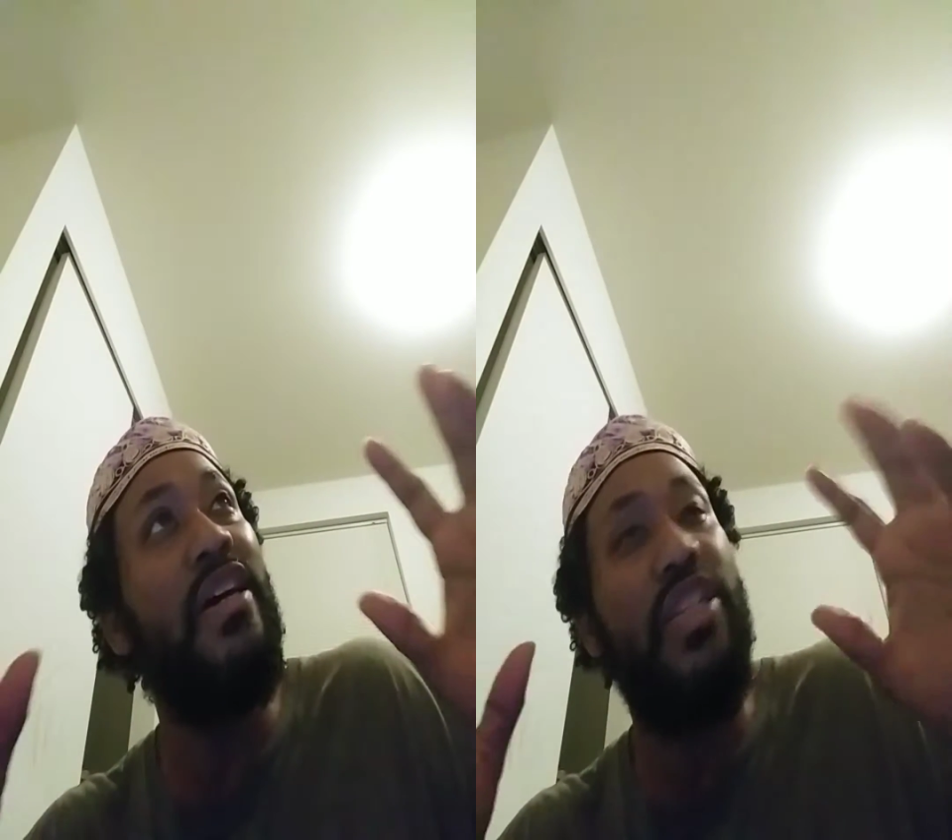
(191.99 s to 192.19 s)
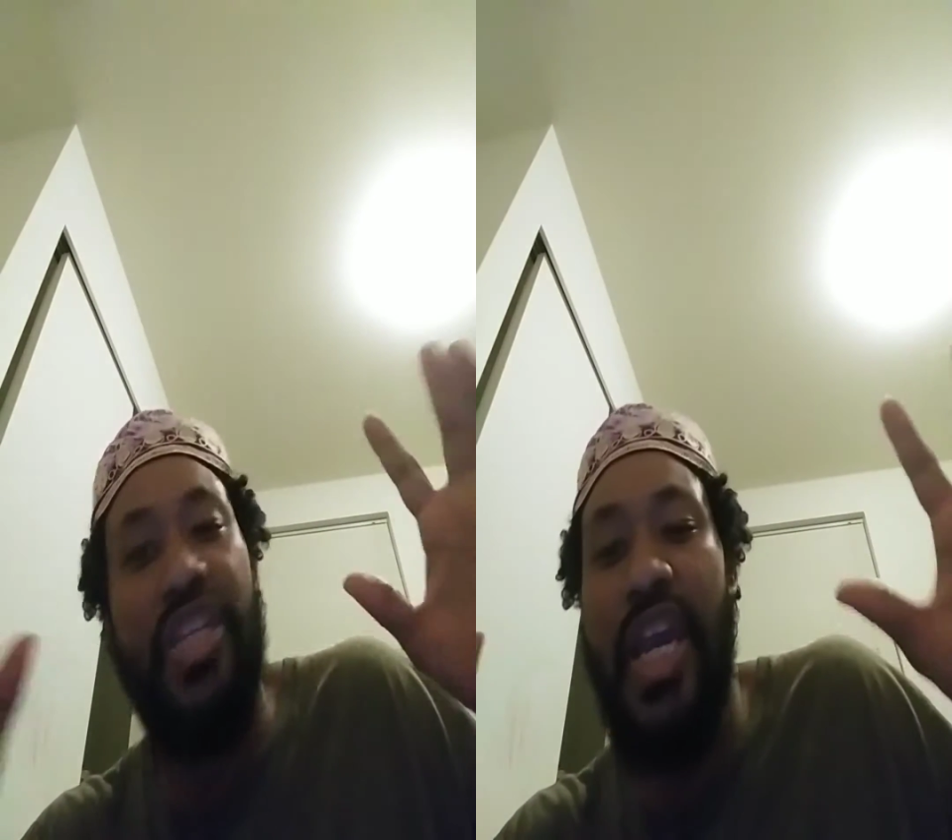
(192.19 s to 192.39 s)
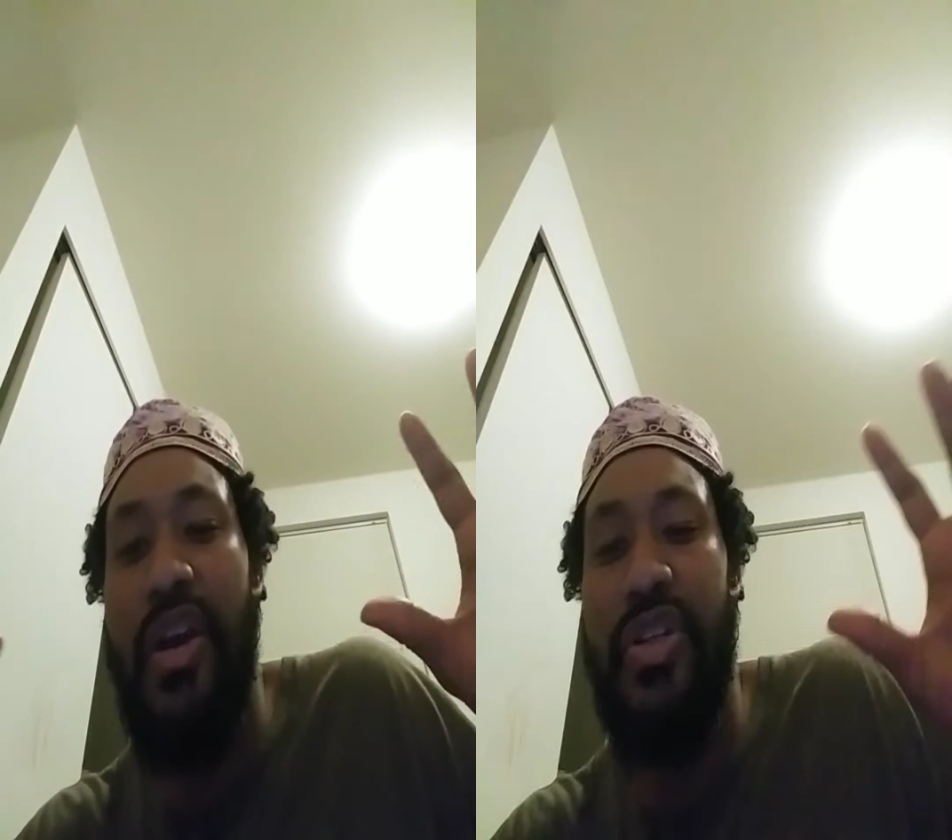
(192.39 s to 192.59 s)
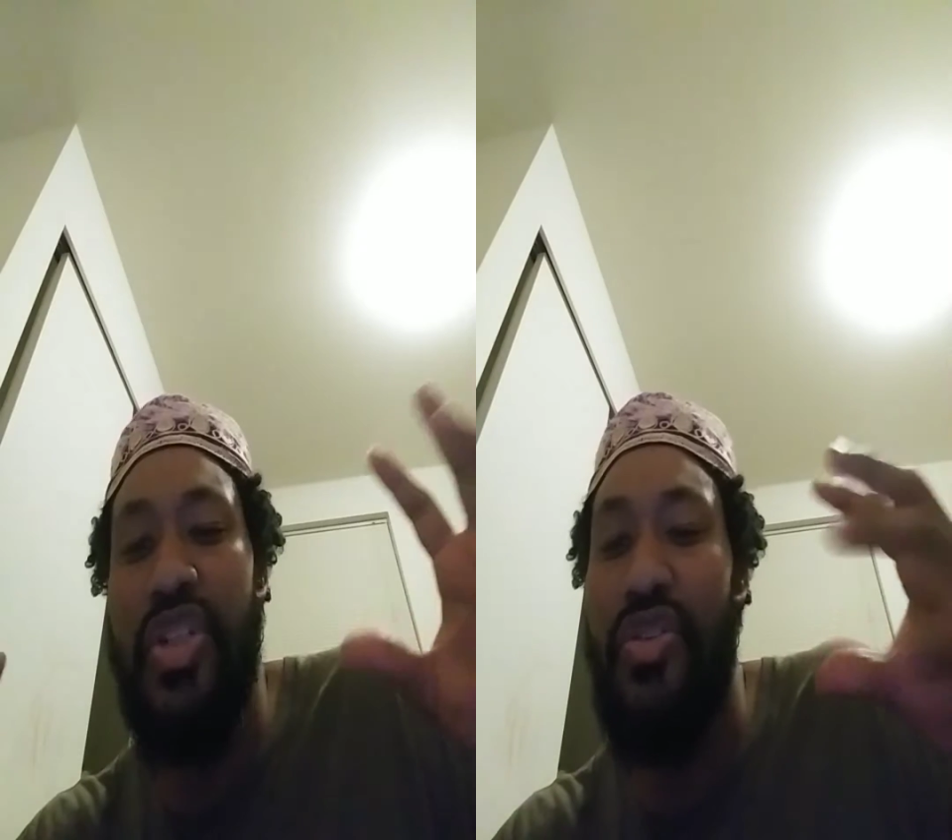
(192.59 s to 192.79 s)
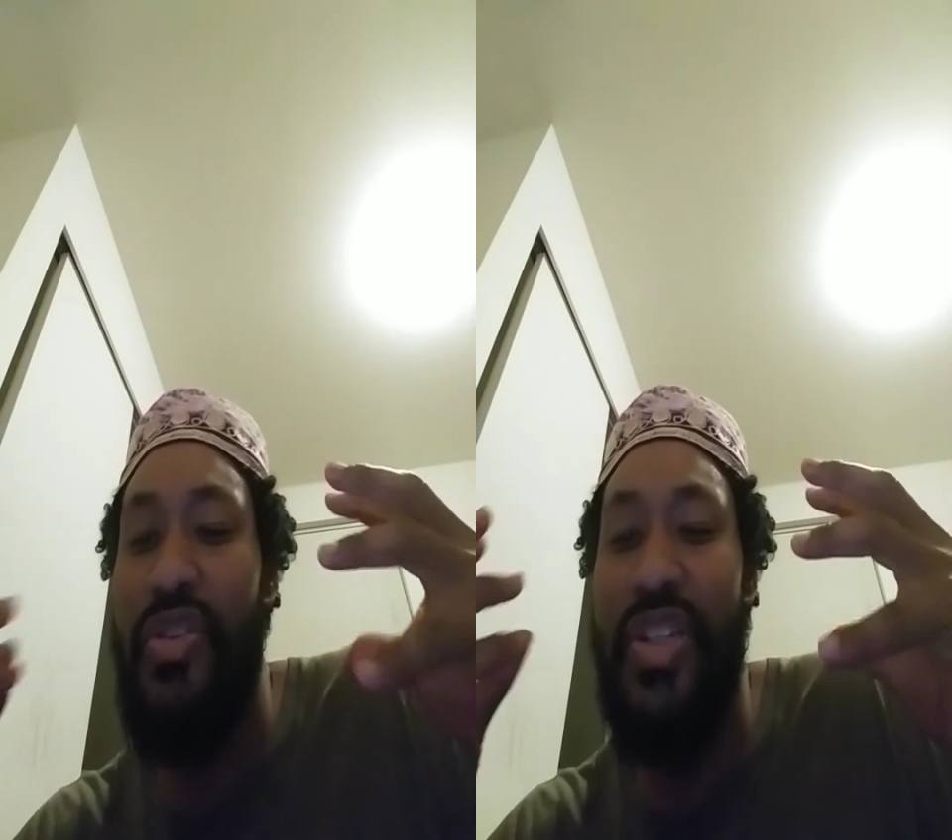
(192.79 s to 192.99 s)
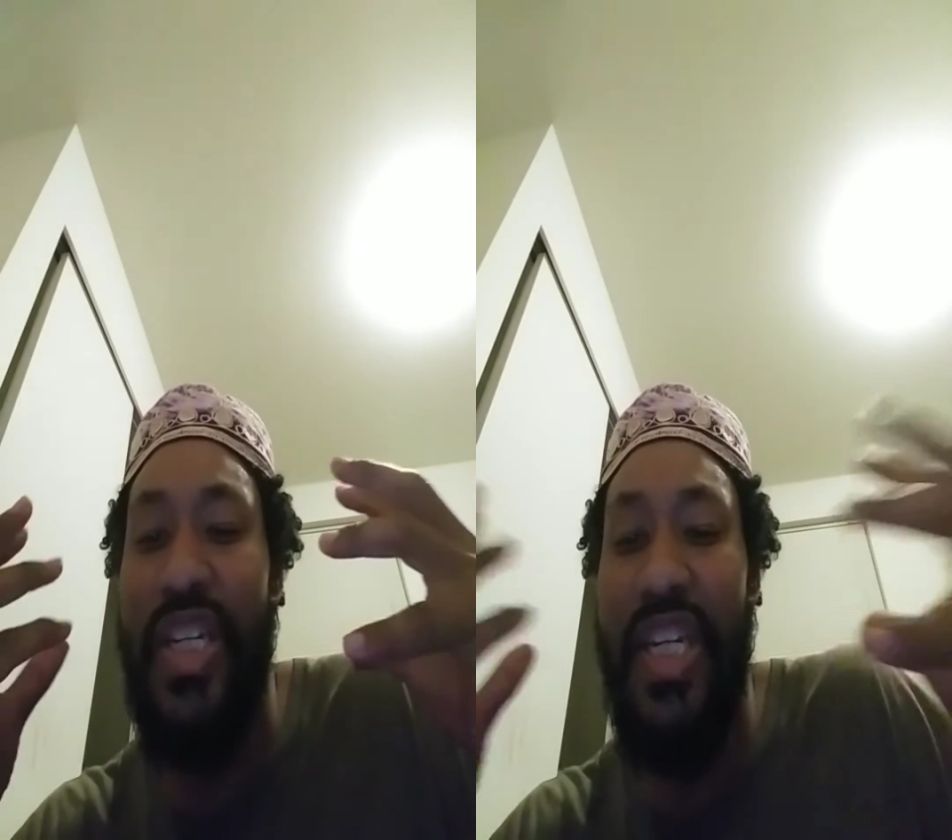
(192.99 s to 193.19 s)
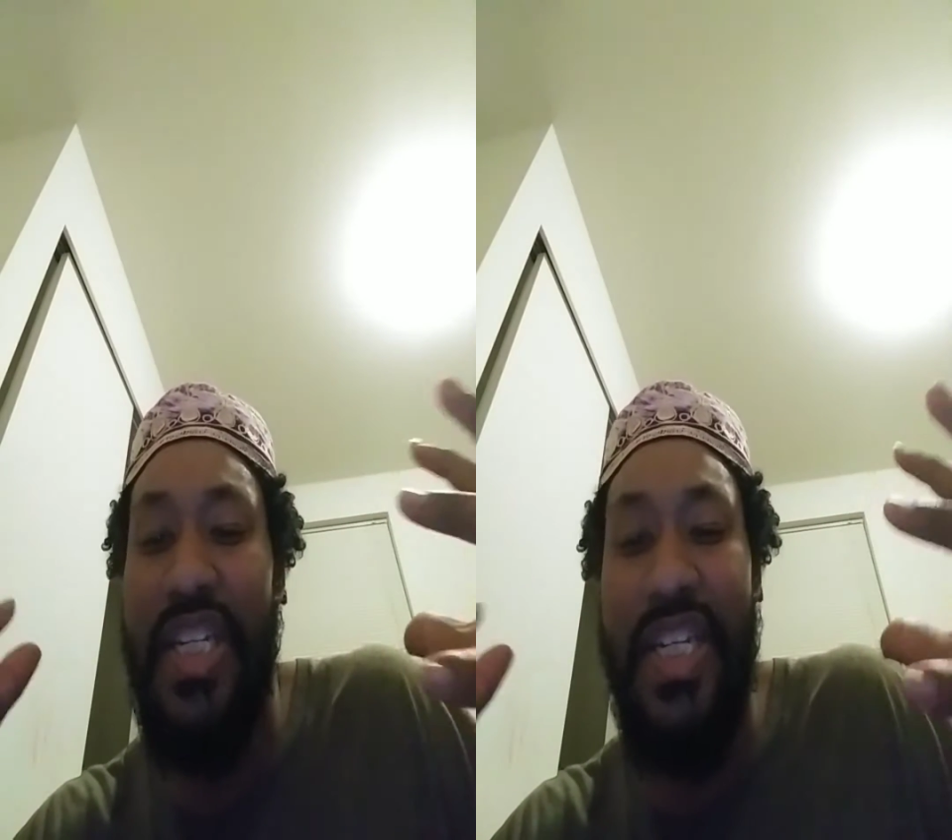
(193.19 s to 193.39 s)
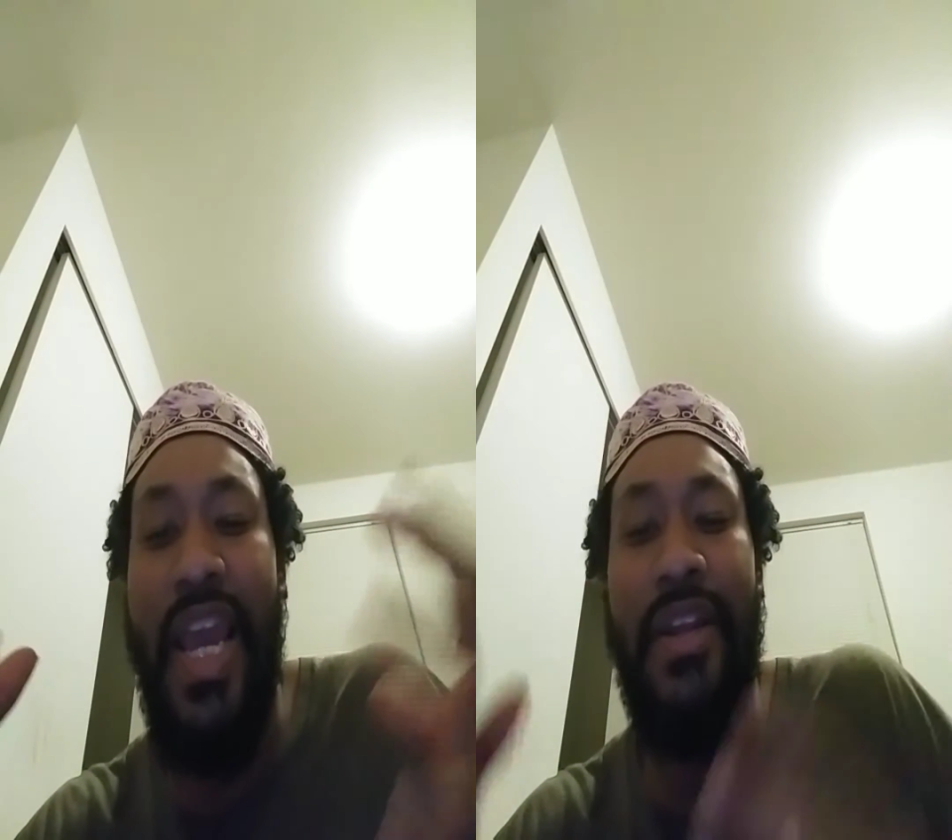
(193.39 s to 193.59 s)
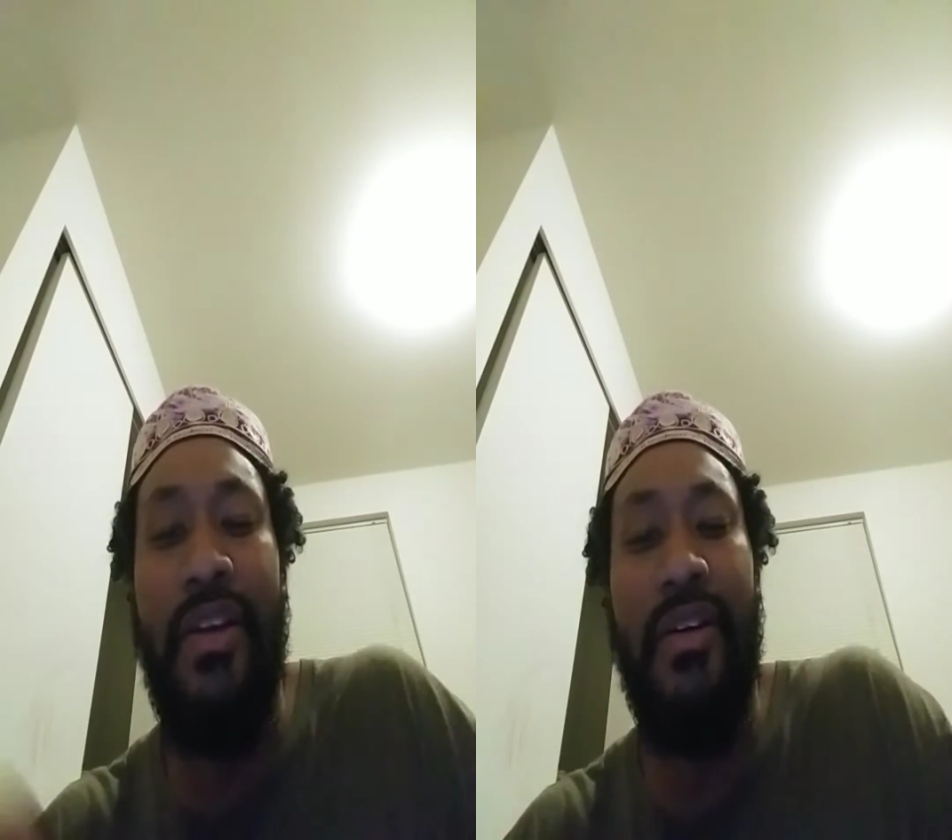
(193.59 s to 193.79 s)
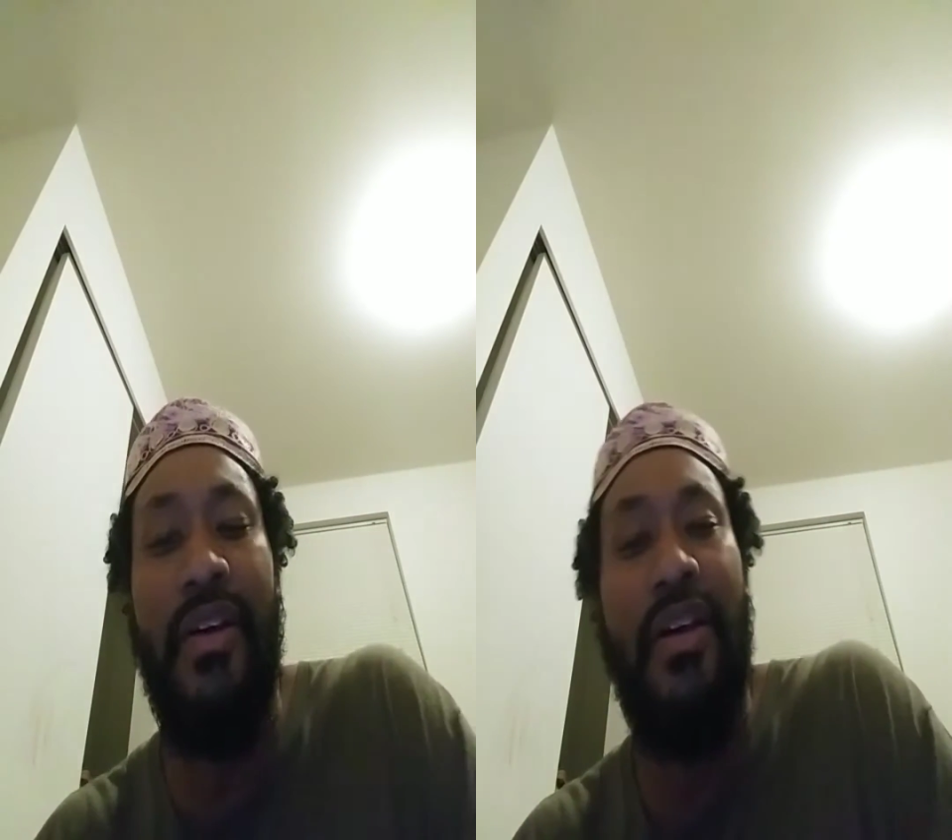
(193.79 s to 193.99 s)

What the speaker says: cherisher, there's a sustainer,